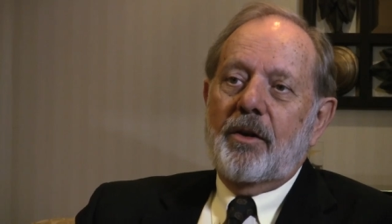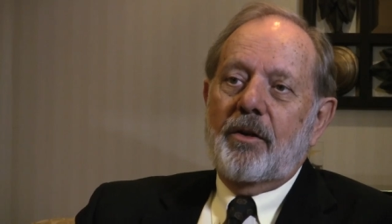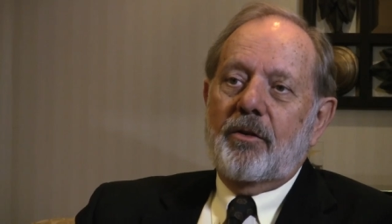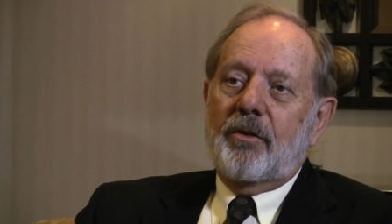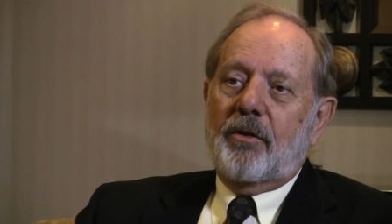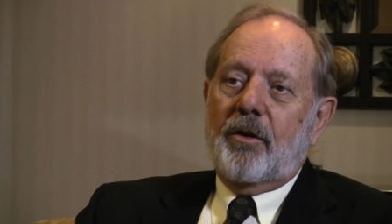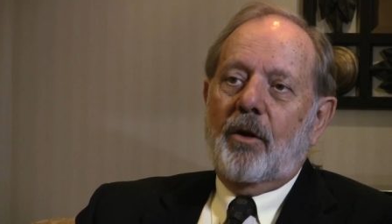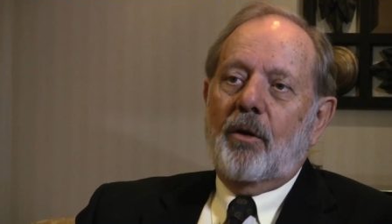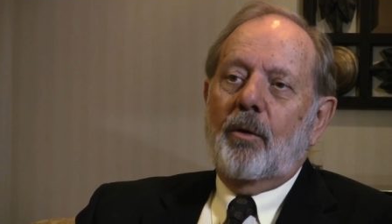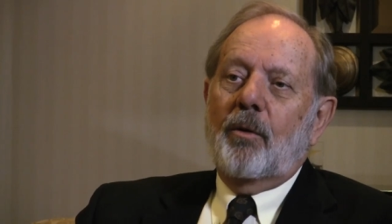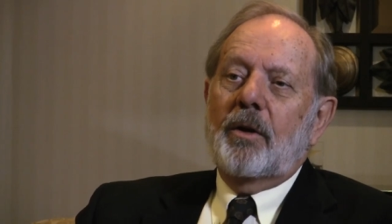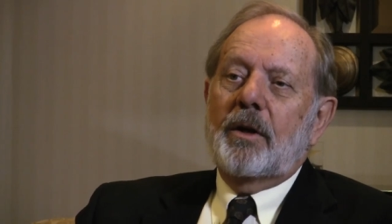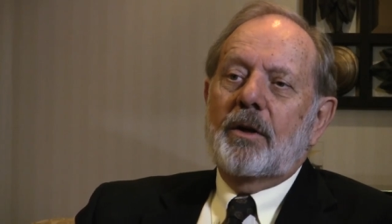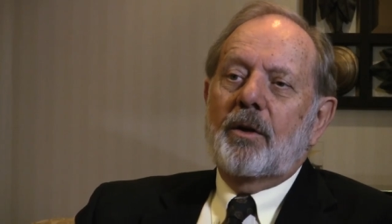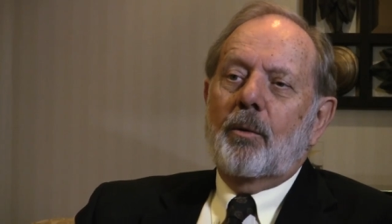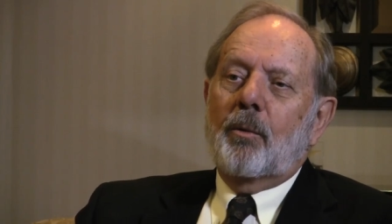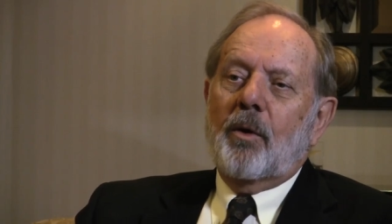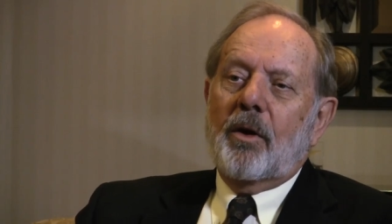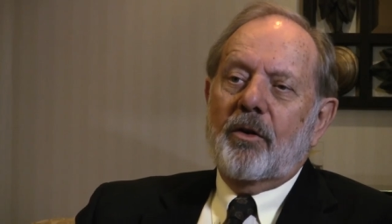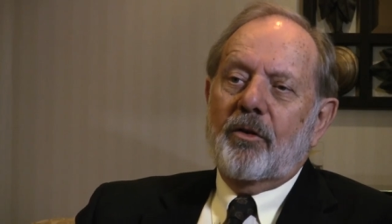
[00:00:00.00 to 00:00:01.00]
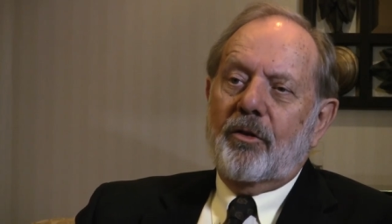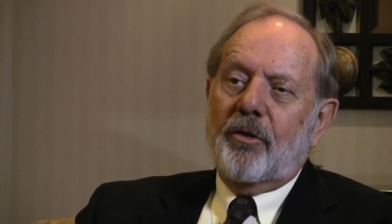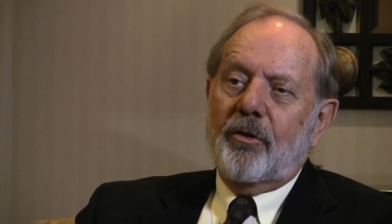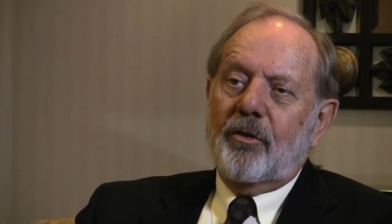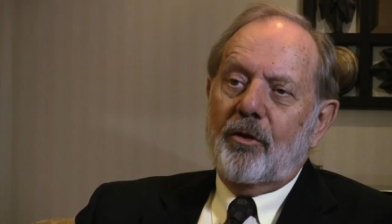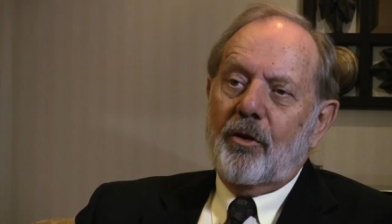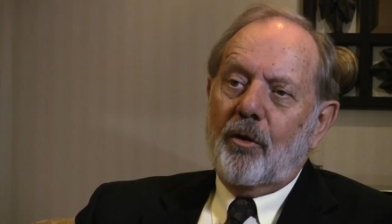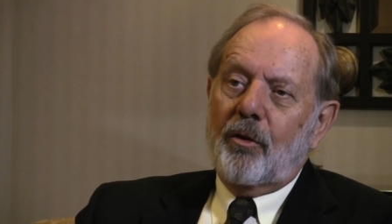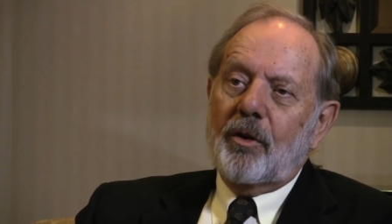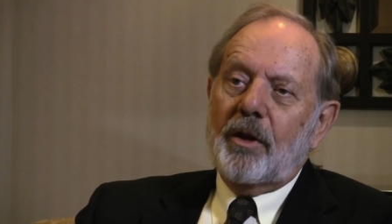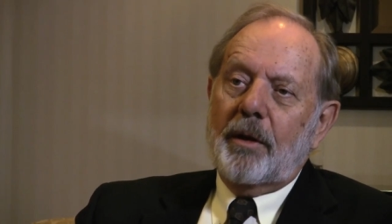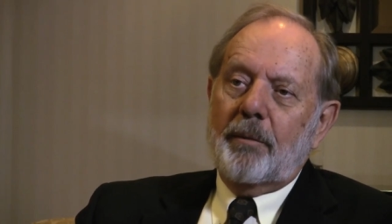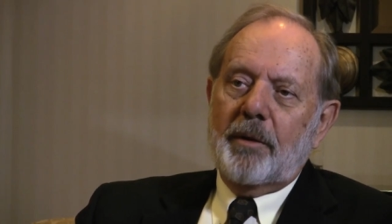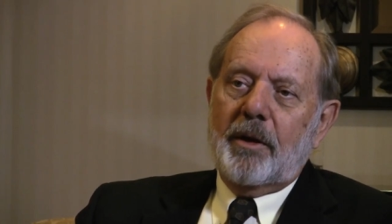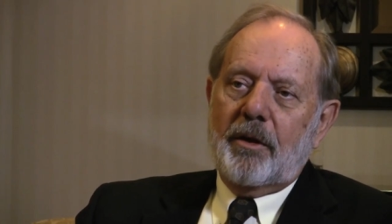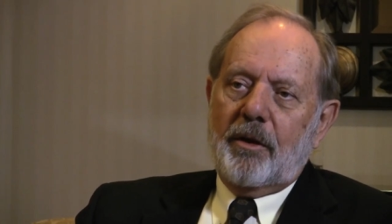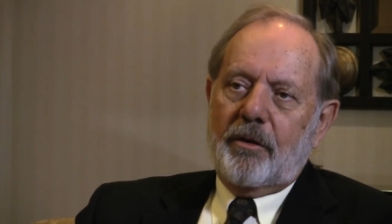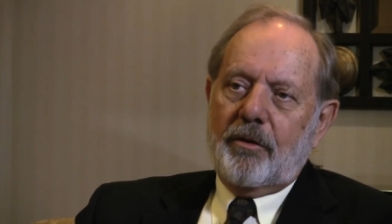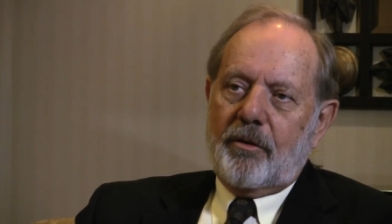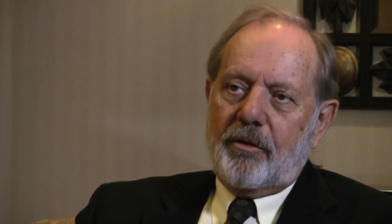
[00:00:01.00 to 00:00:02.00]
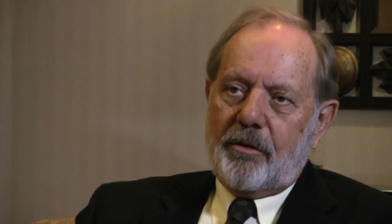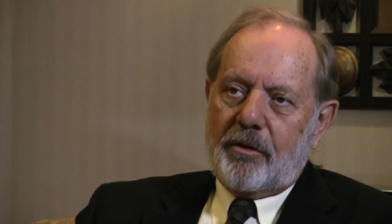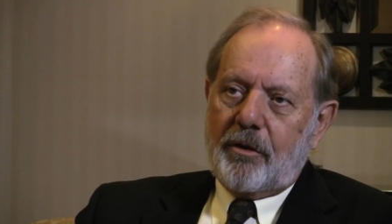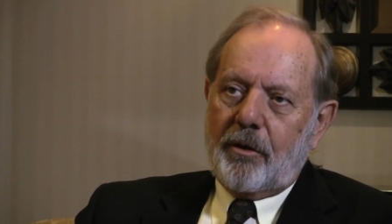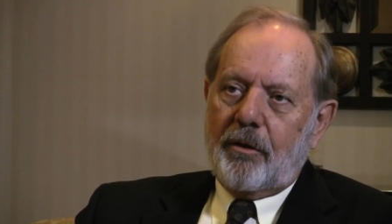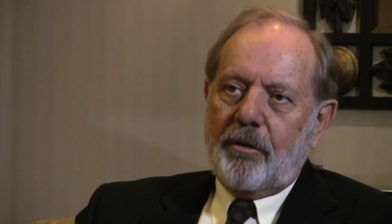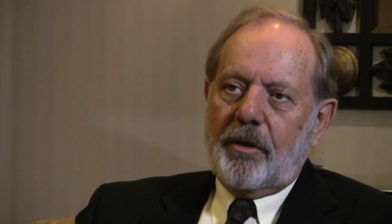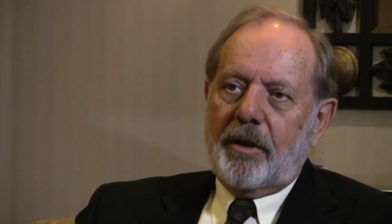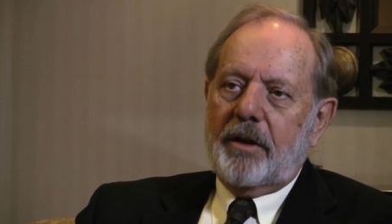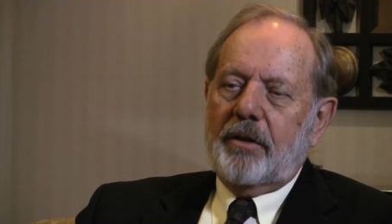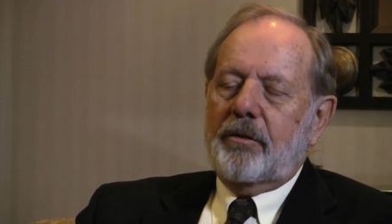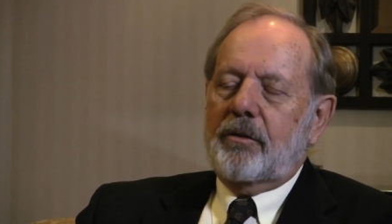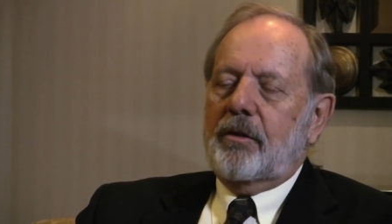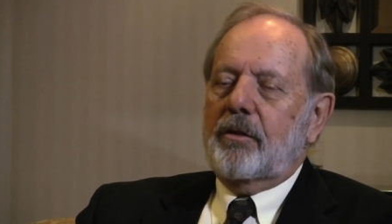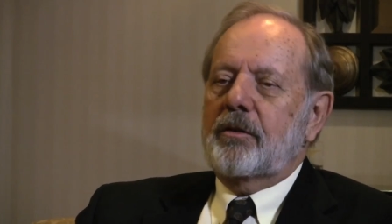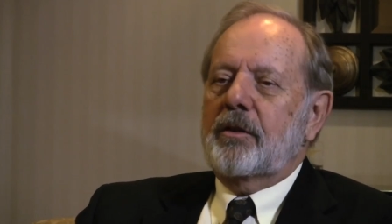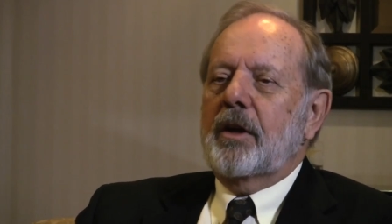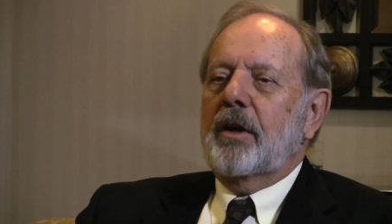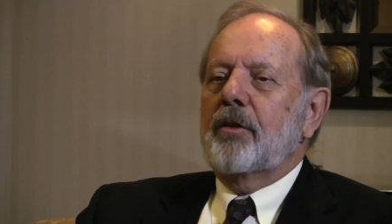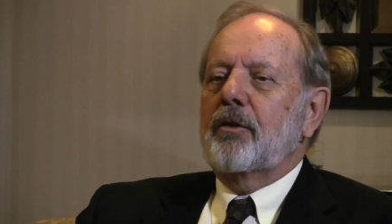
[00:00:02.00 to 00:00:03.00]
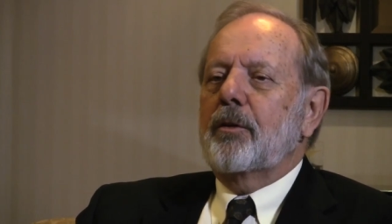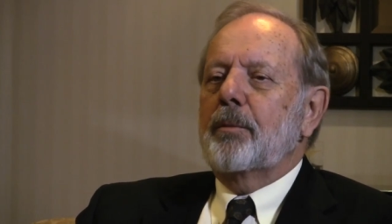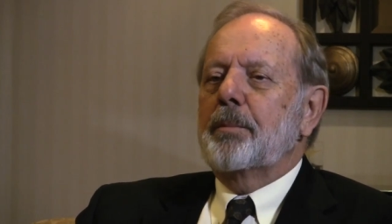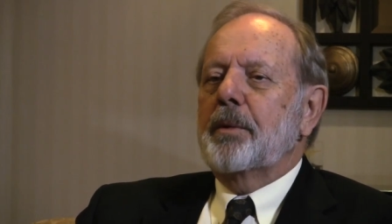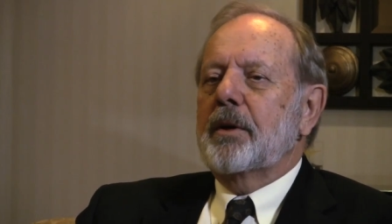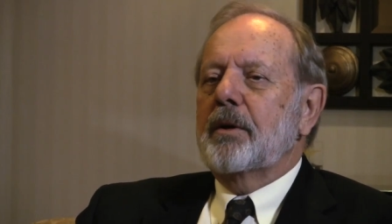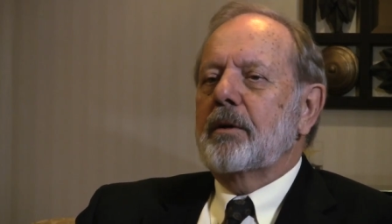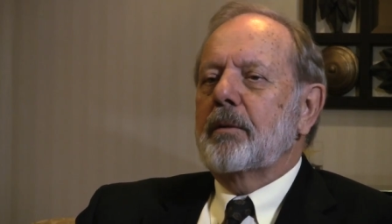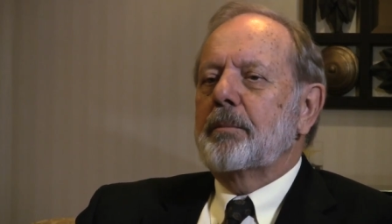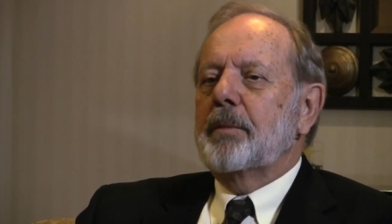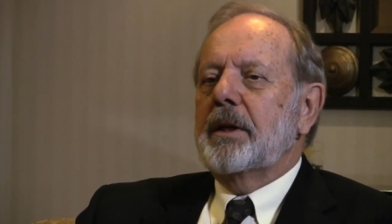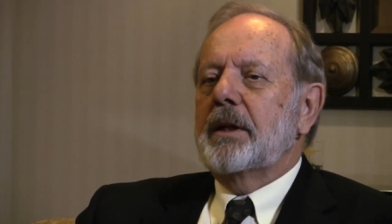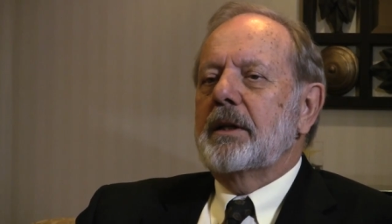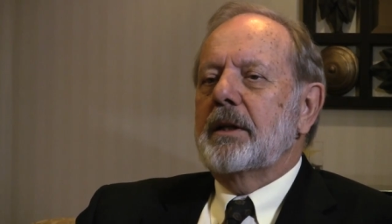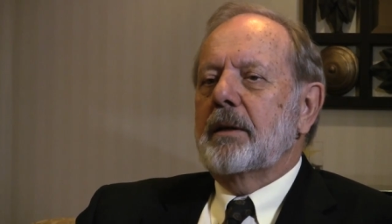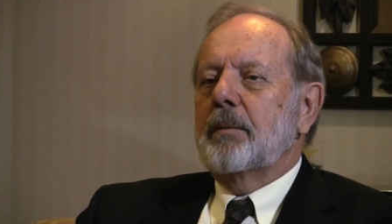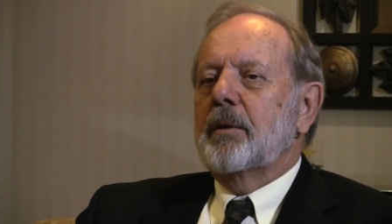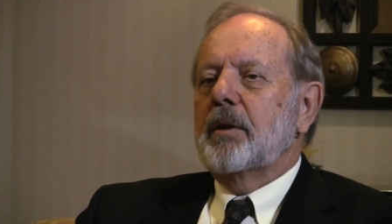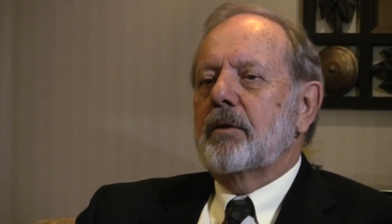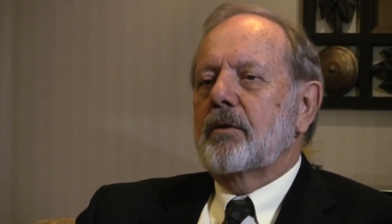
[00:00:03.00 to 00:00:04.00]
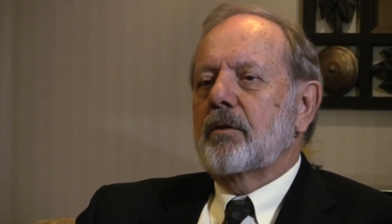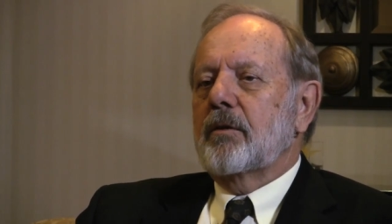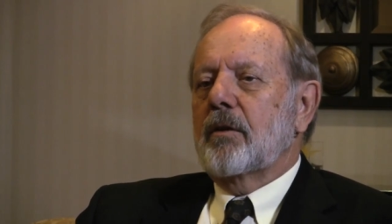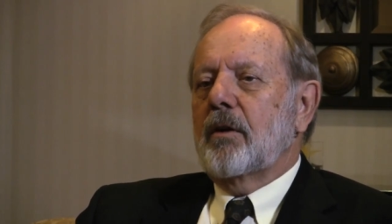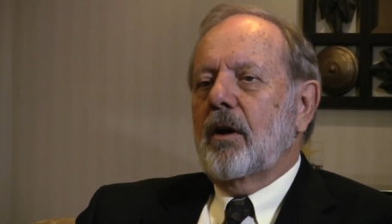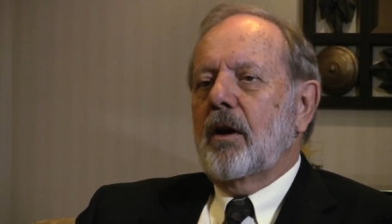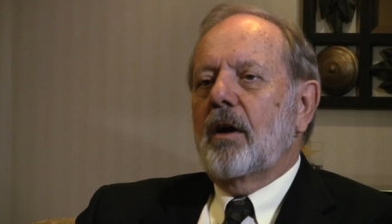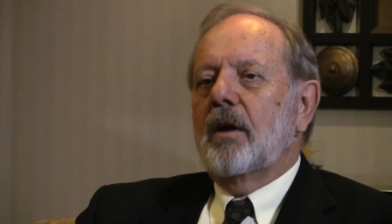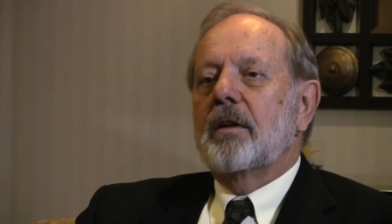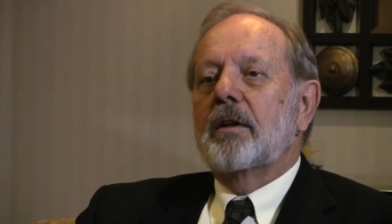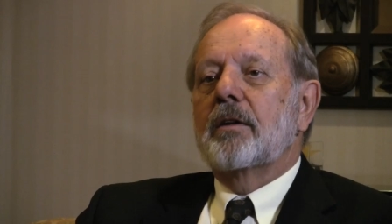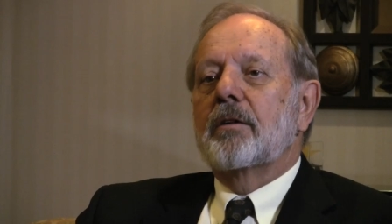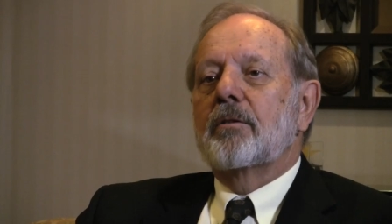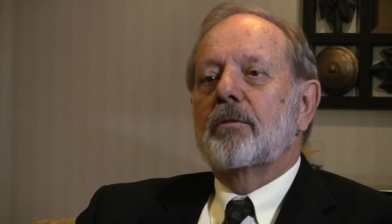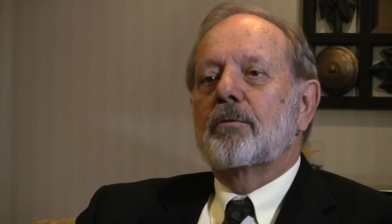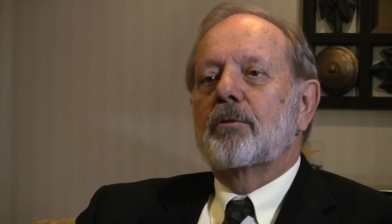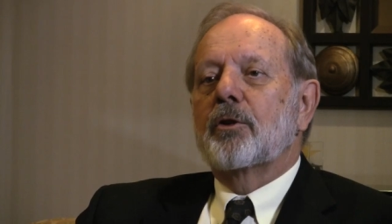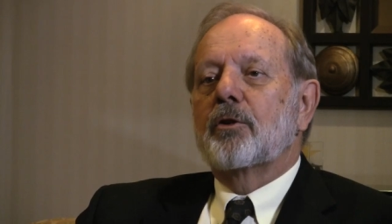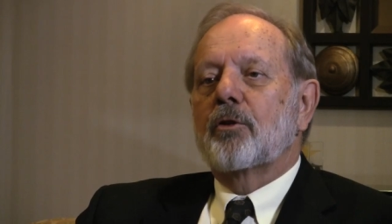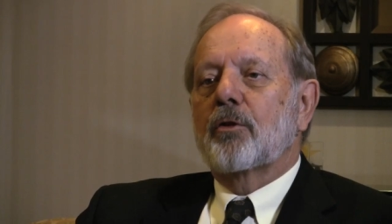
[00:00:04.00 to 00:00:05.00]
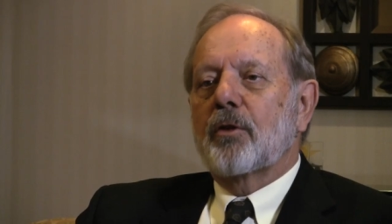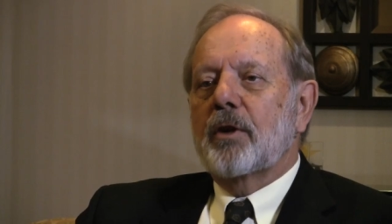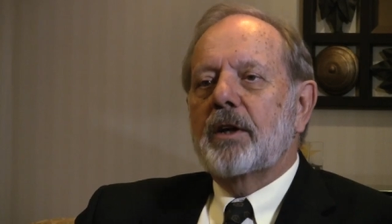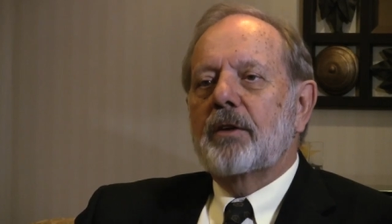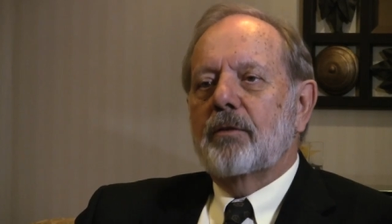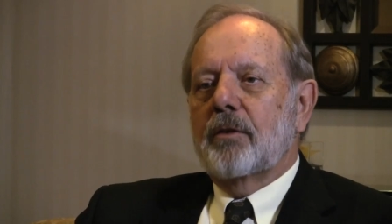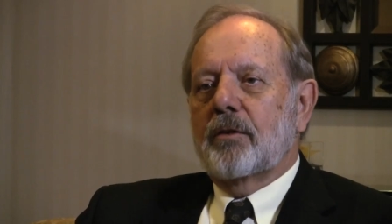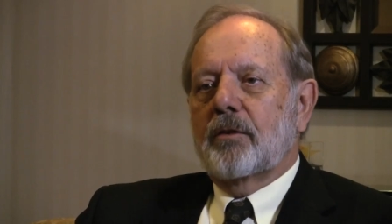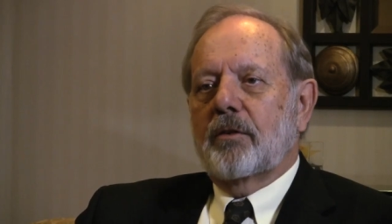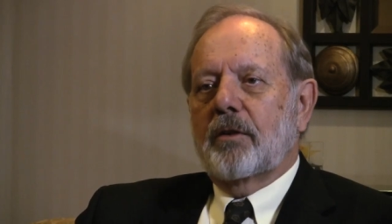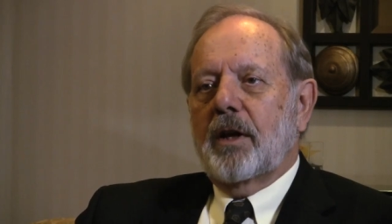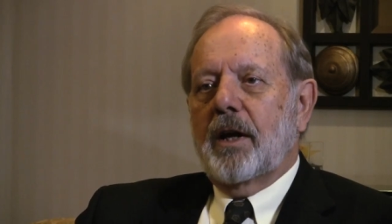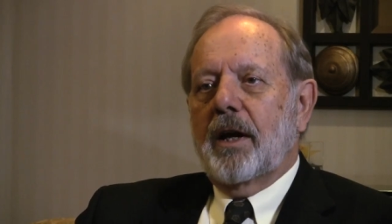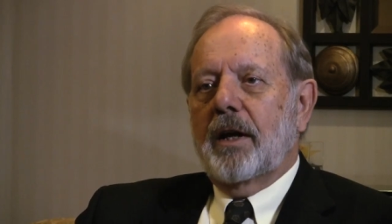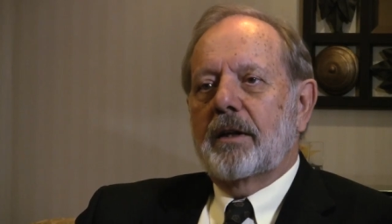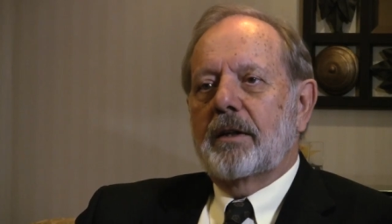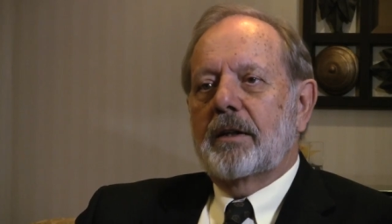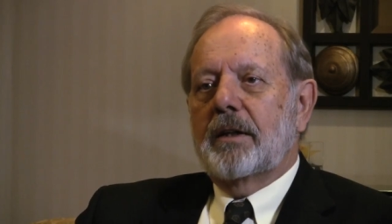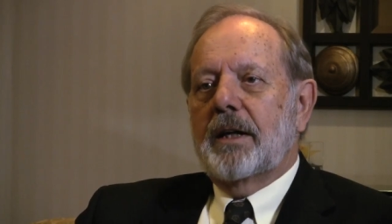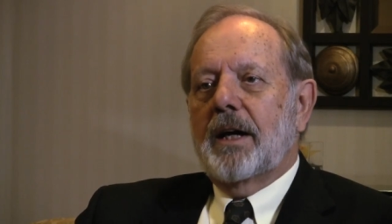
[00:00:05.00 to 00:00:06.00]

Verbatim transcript: So, whereas there's no limit on storage, there does appear to be limits on the retrieval side.